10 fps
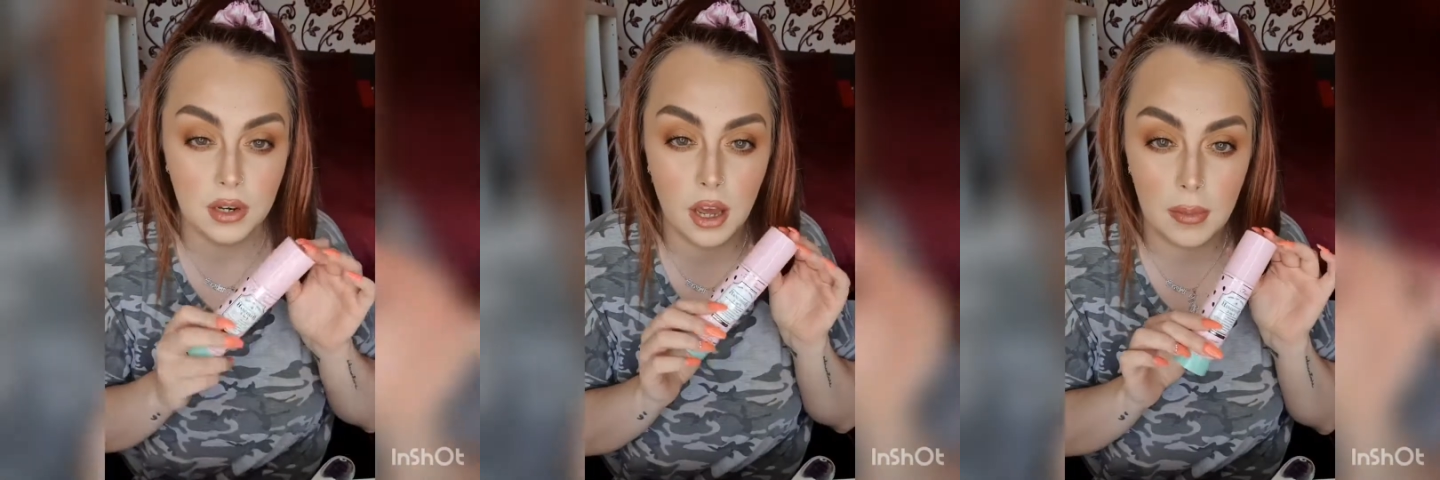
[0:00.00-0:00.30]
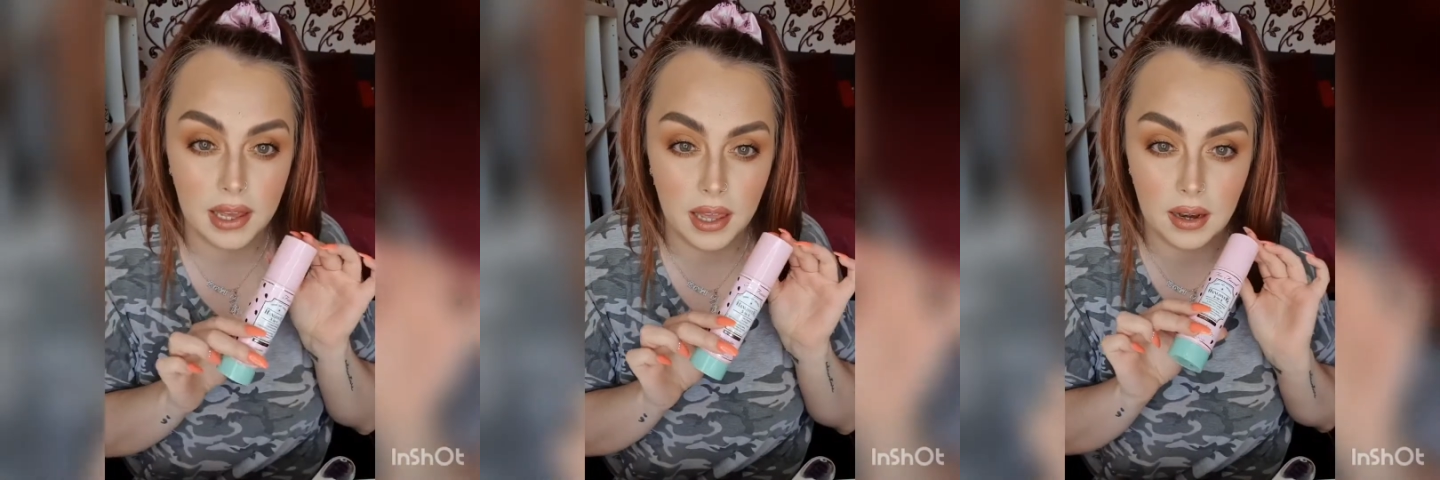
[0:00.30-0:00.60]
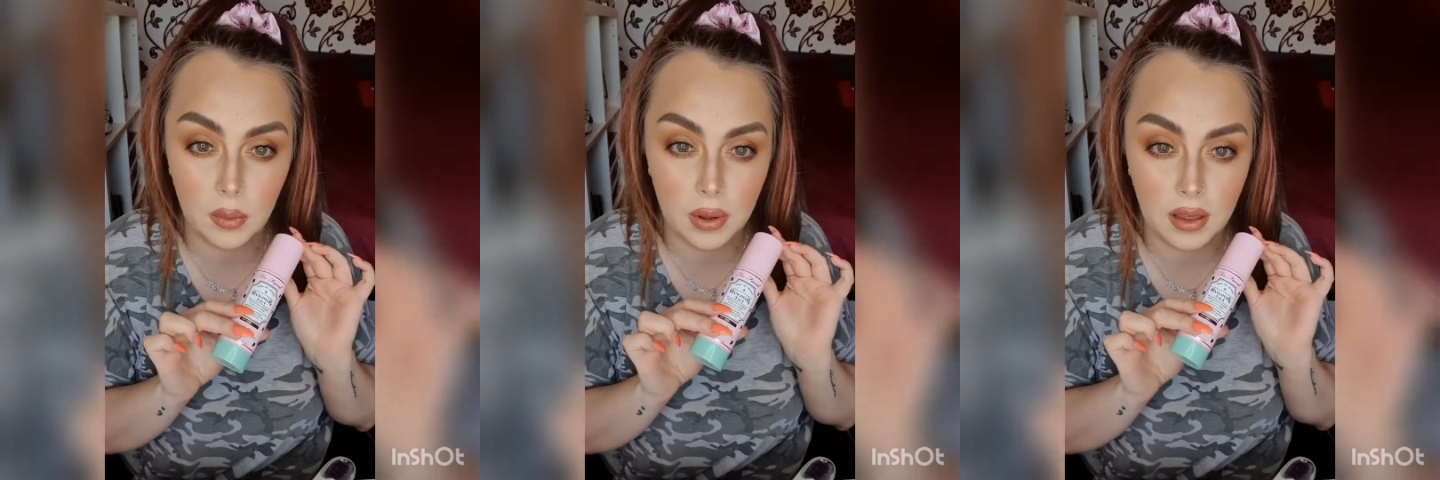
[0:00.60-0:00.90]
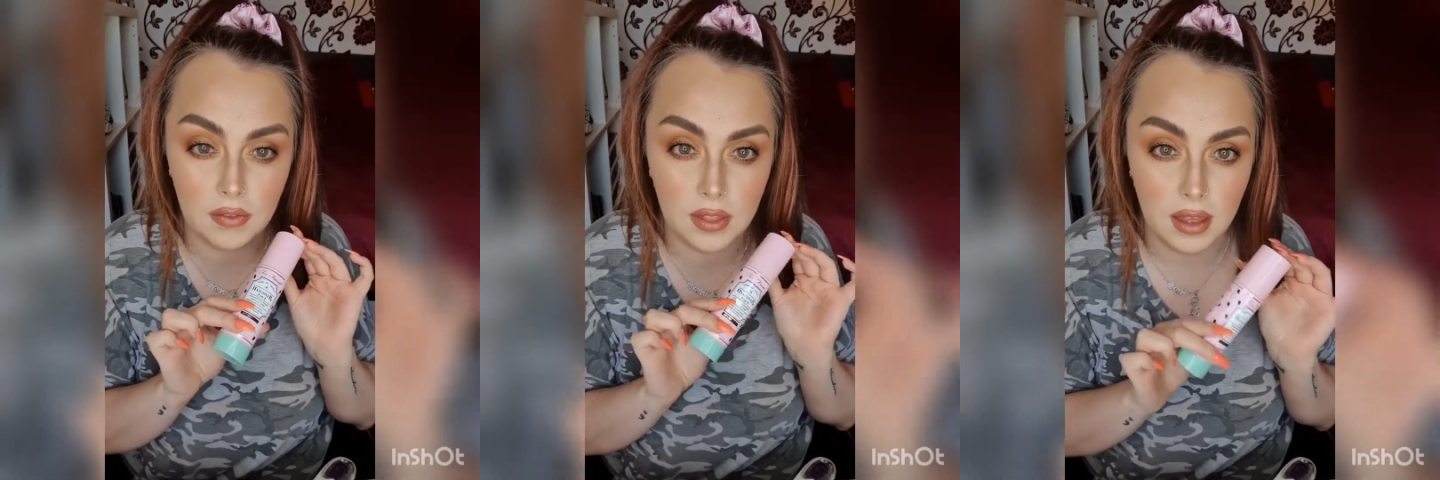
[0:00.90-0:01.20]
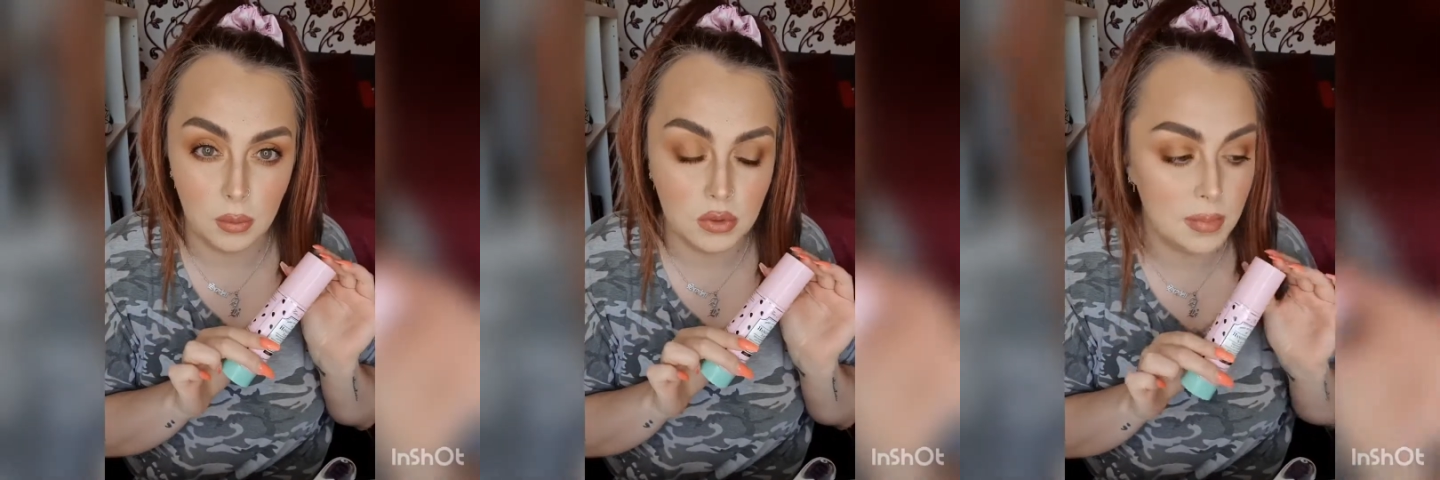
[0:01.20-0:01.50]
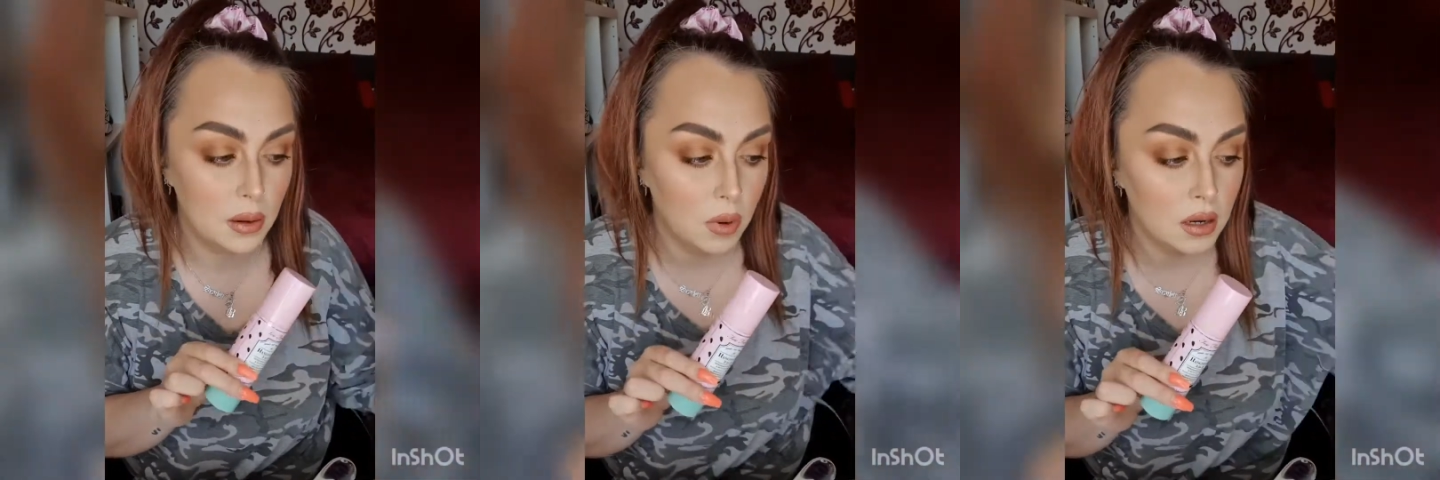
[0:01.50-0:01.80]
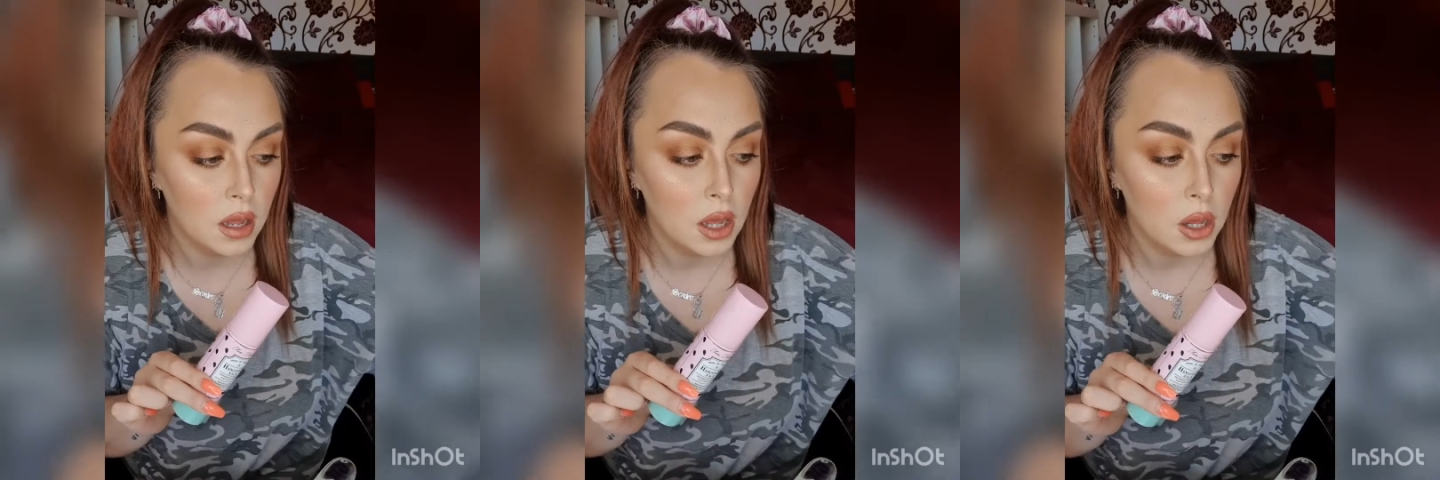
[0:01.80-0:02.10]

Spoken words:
I'm going to go back in with the watermelon one.